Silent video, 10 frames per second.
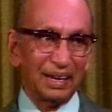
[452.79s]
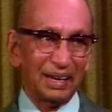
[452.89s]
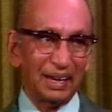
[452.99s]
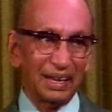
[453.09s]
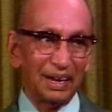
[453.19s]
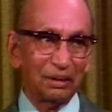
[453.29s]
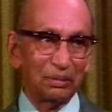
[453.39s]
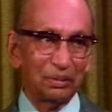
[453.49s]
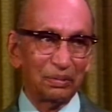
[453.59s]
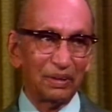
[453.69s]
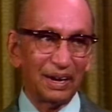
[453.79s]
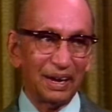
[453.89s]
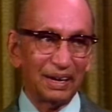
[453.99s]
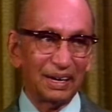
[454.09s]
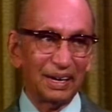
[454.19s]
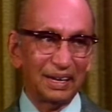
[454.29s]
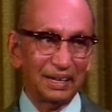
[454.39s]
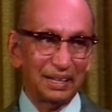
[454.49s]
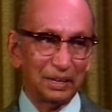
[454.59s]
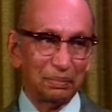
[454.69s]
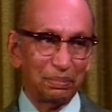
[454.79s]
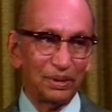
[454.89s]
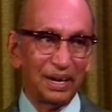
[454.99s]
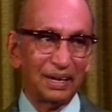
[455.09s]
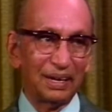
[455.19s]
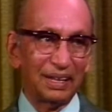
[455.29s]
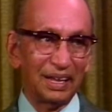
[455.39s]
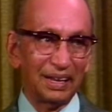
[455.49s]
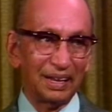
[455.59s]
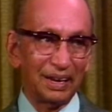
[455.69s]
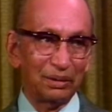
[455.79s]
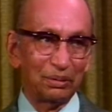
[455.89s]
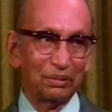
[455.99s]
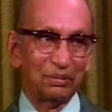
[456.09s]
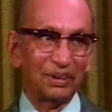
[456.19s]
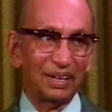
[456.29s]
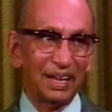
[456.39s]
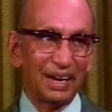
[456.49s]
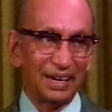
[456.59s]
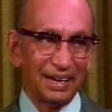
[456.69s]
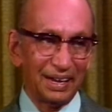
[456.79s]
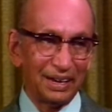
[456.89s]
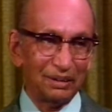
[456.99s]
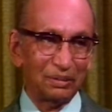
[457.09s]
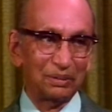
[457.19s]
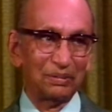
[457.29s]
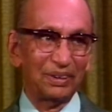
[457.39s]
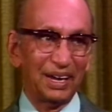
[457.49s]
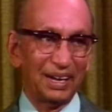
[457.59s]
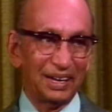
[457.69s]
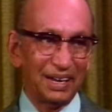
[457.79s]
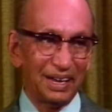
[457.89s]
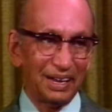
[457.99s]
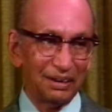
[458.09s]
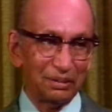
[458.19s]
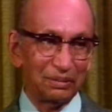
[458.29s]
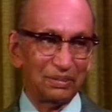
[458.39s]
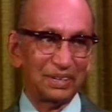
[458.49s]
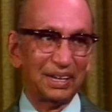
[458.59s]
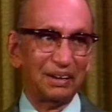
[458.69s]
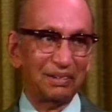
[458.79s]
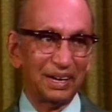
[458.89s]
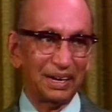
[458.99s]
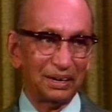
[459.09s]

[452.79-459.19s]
The contour for 100 is this point, then the contour for 90, contour for 80, contour for 70, and